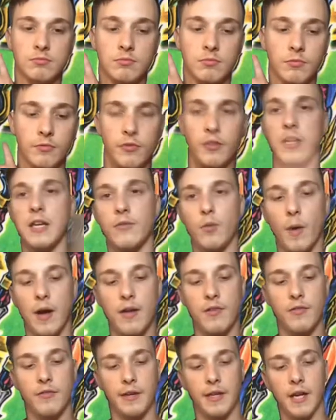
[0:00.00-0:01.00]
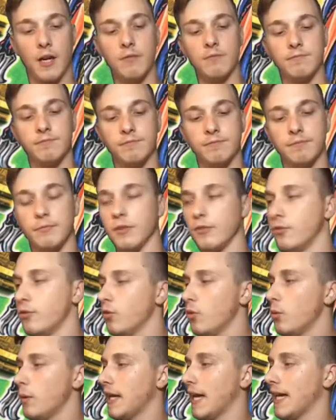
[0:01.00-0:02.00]
for the giveaway of the video,
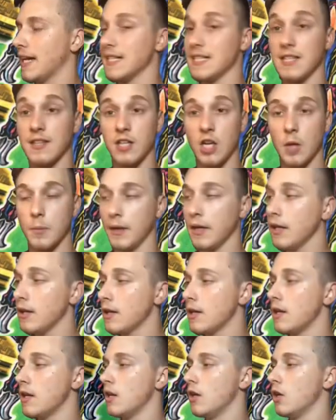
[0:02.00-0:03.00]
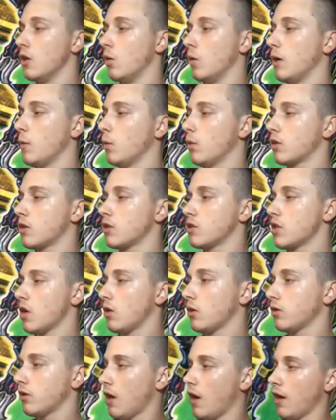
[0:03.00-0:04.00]
before we get into the opening, we will
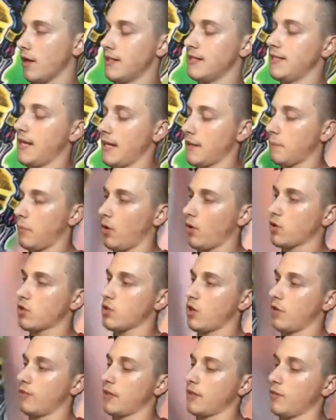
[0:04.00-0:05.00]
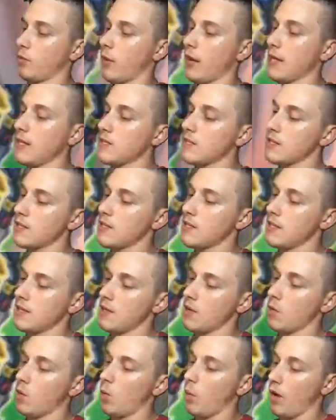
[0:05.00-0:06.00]
consult our deck box of giveaways
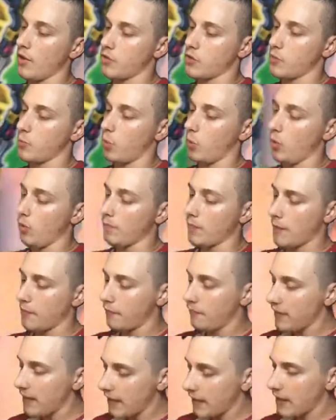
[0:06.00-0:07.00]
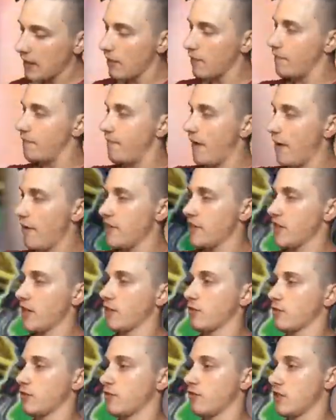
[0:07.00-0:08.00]
once more. I'm feeling very
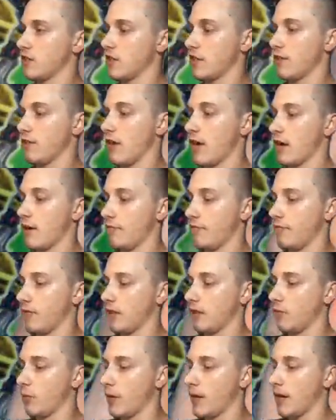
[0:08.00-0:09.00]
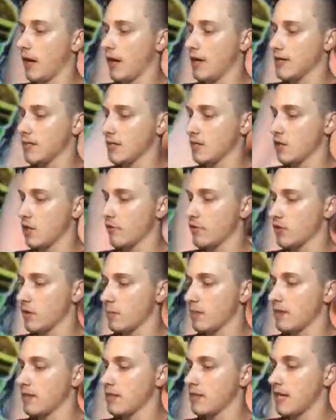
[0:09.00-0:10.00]
generous for this give, uh, giveaway, guys. Let's go for
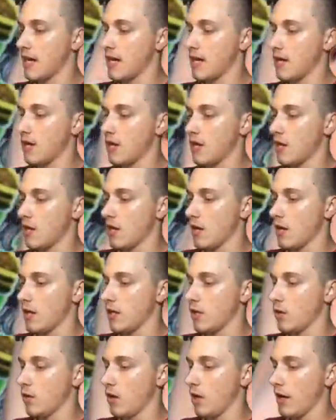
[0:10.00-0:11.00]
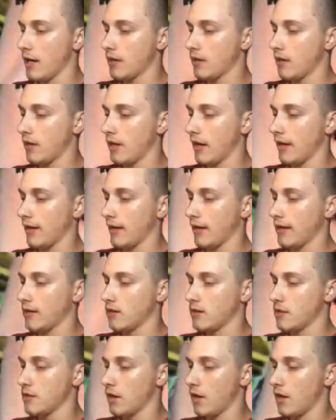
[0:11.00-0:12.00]
something insane. You liked the
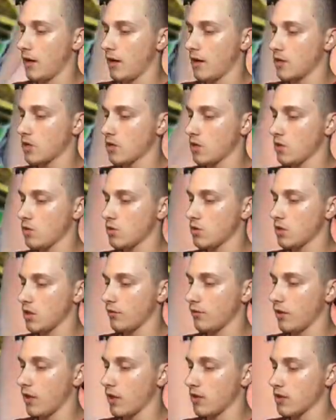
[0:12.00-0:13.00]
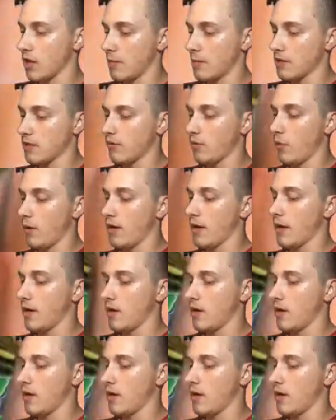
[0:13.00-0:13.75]
Gladiator's uh, Assault stuff last time. Let's give away a